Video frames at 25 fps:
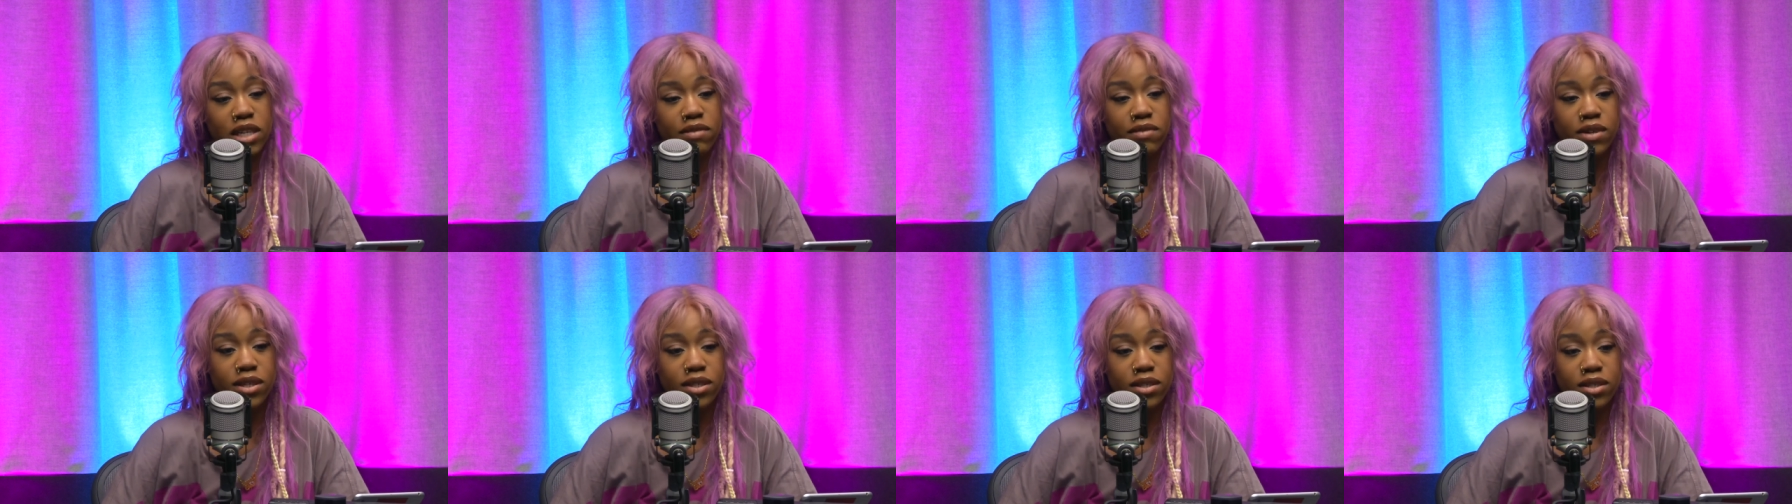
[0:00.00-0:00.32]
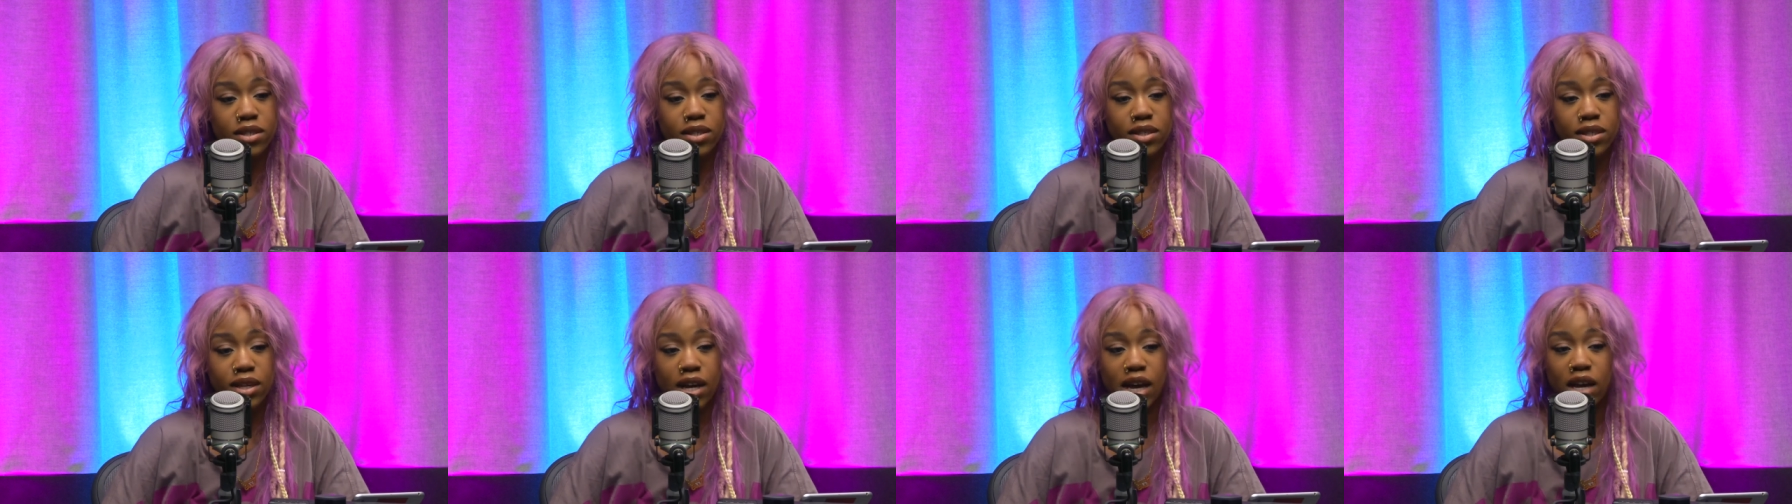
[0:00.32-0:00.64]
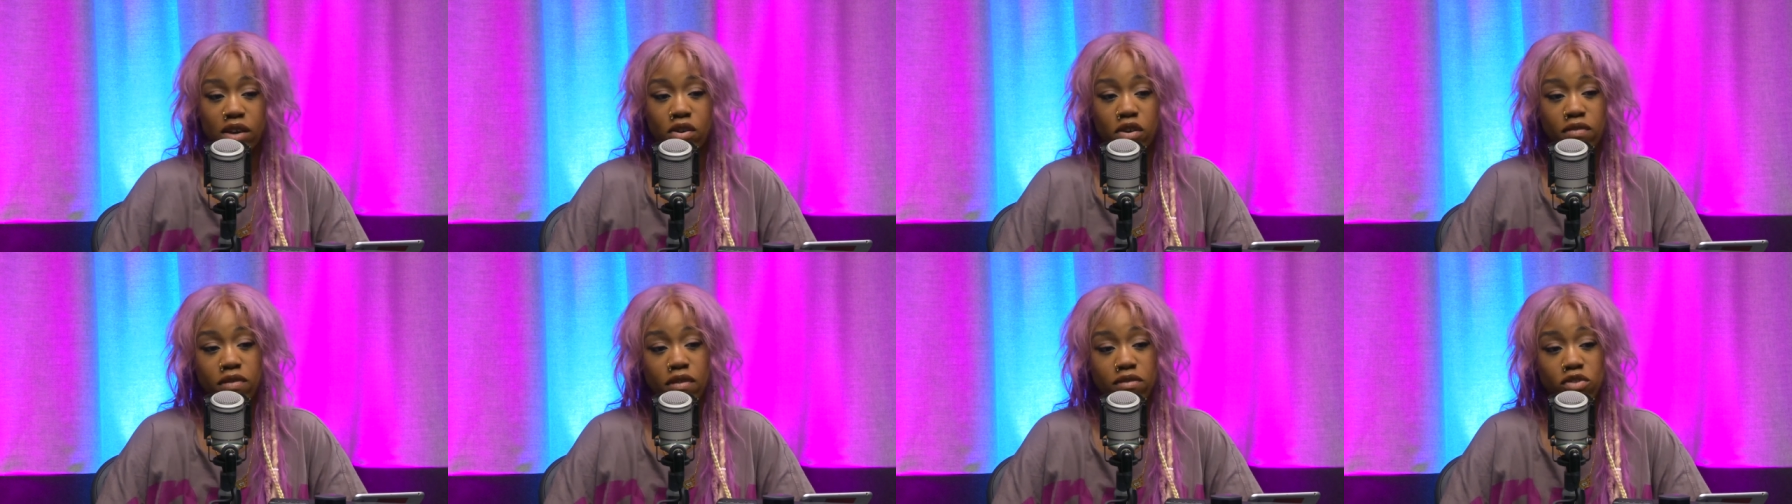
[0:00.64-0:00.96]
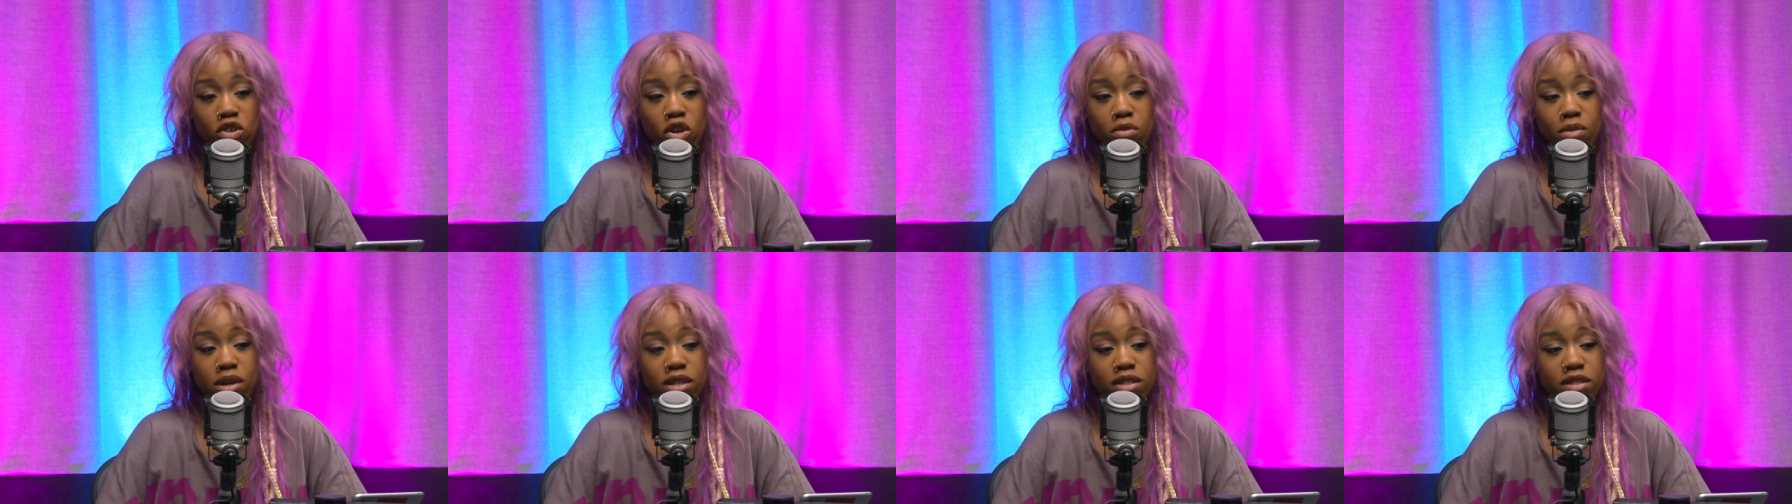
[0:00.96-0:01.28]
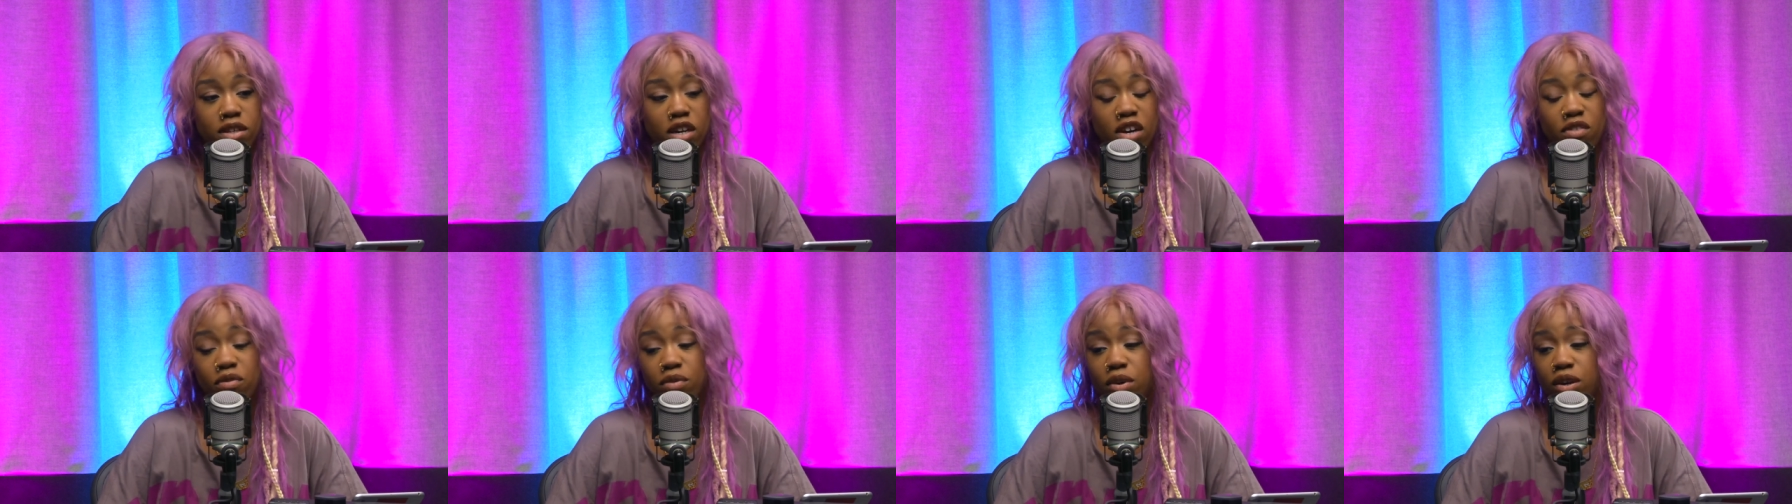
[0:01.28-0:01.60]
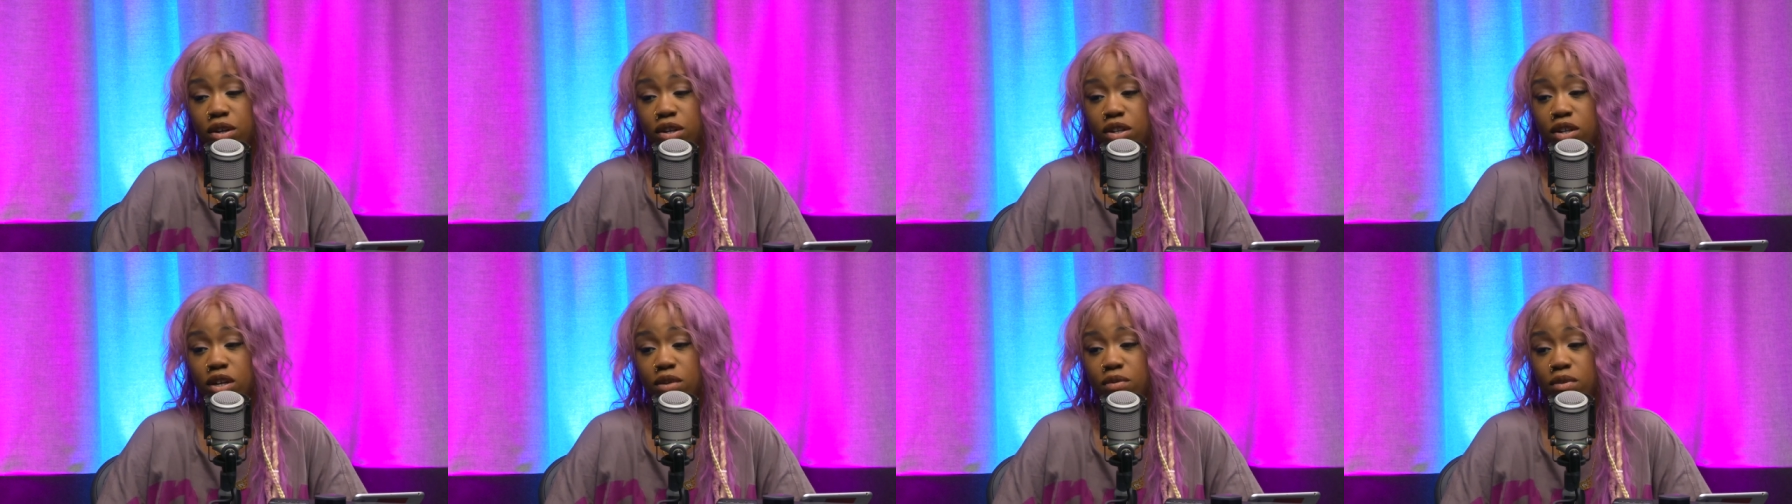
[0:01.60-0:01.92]
written this guy off. I've told myself, well,
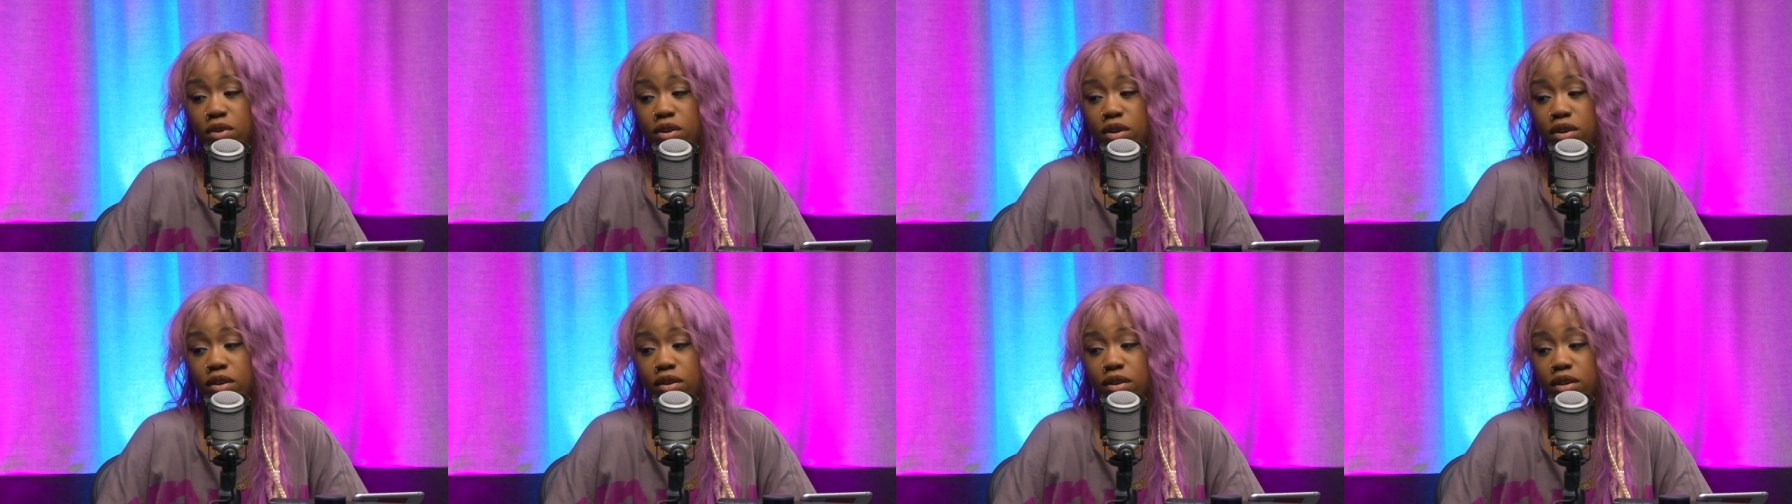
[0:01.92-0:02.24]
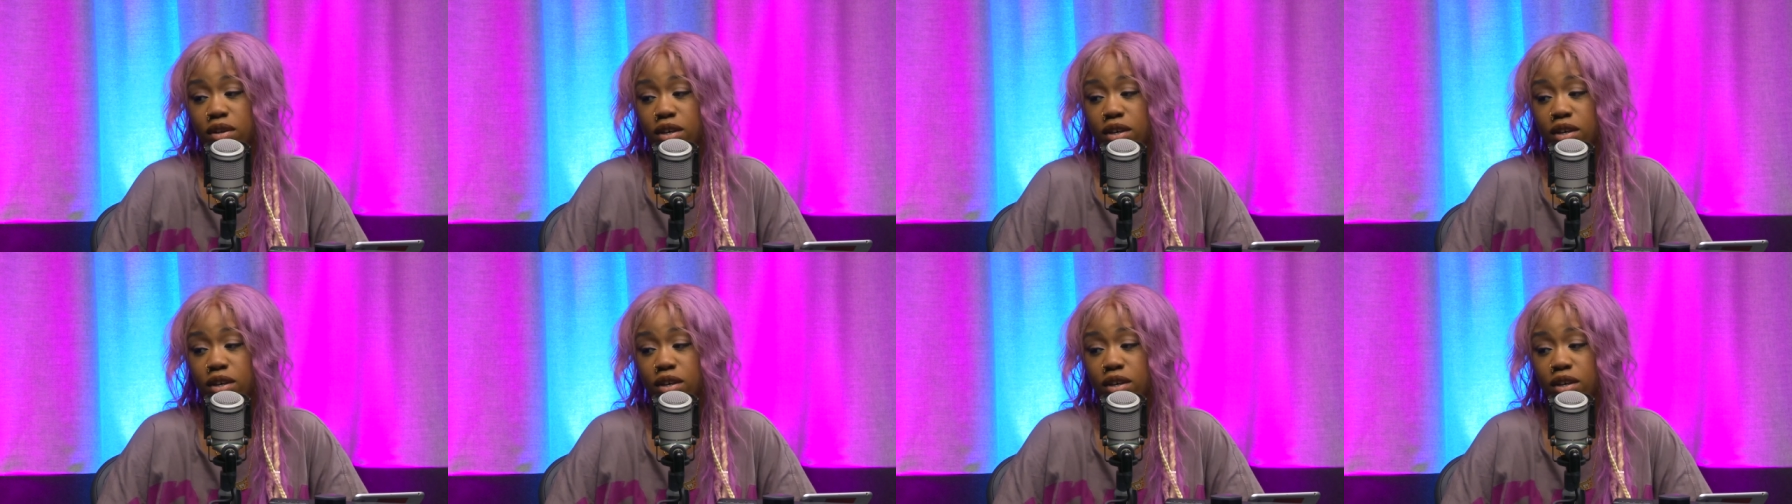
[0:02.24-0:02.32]
you know what?